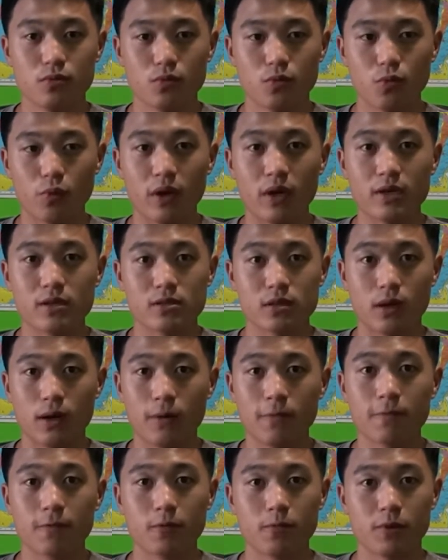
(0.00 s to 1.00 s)
way is
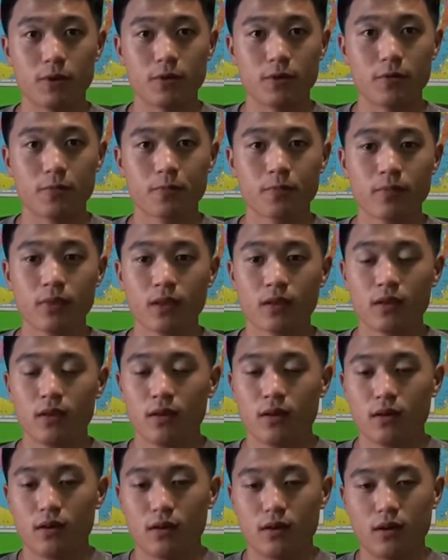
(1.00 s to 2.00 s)
up from here.
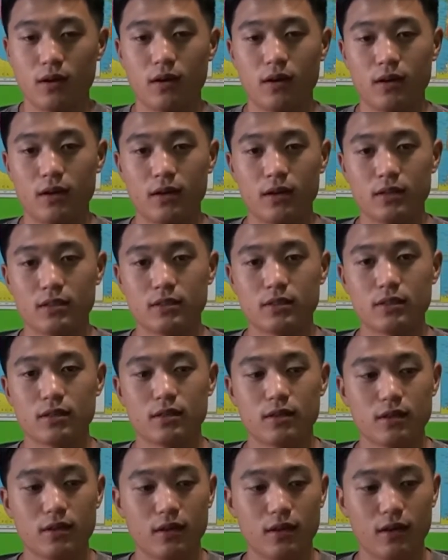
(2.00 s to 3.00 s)
And
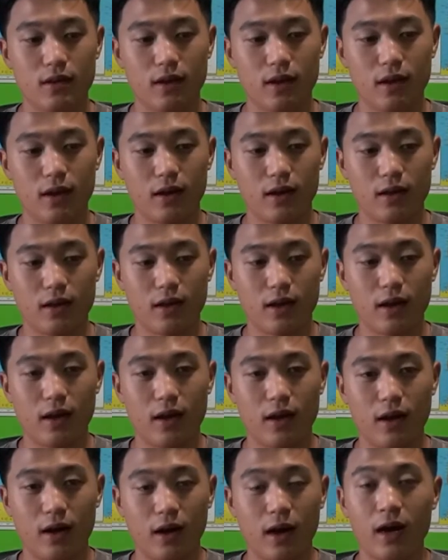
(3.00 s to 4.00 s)

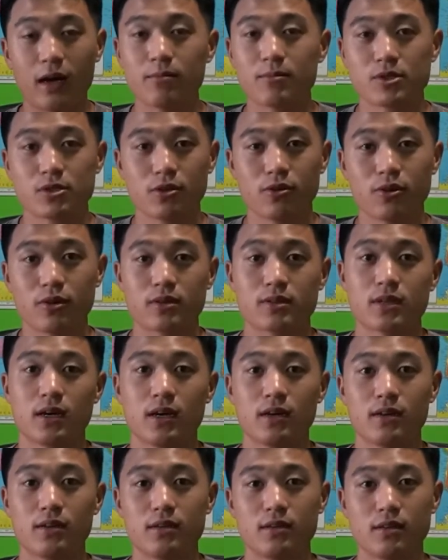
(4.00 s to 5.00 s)
I'm so
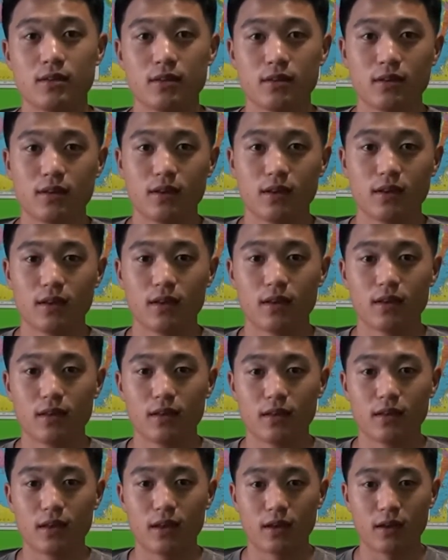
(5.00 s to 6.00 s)
excited.
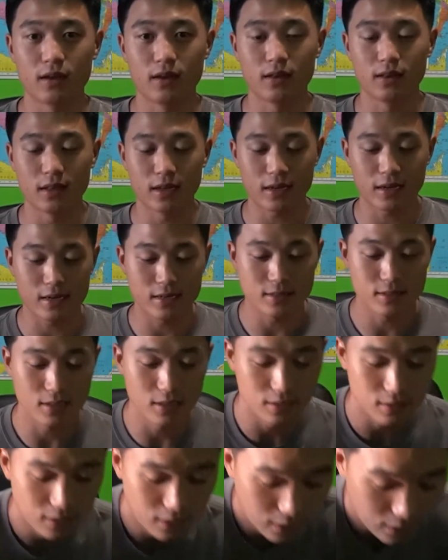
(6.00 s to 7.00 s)
And like I
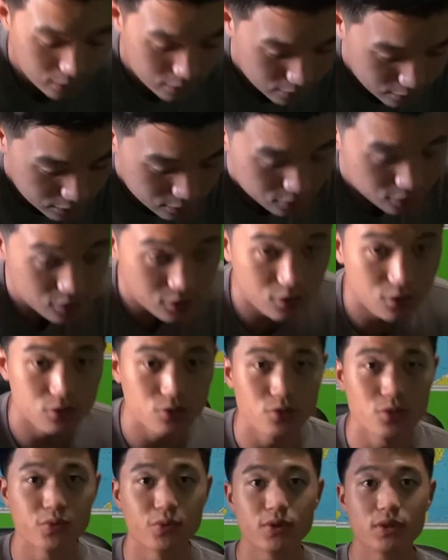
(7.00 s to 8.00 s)
said, these are still
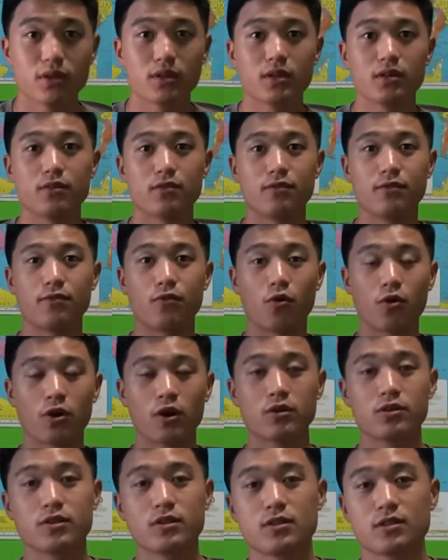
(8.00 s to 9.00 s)
doing really good.
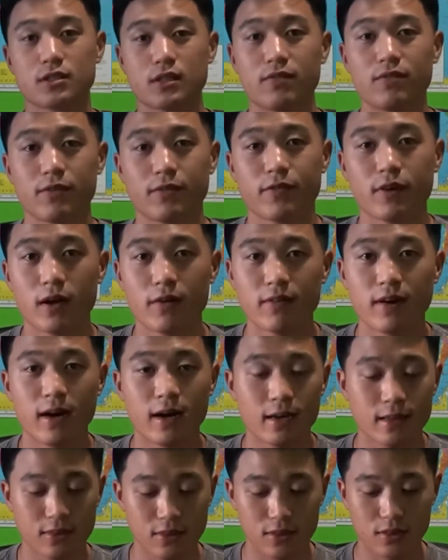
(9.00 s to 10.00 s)

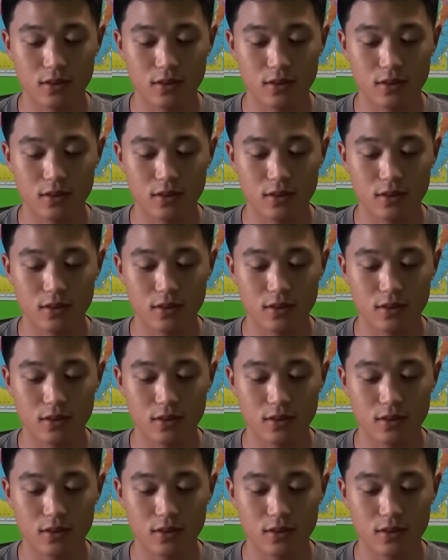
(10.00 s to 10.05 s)
$475.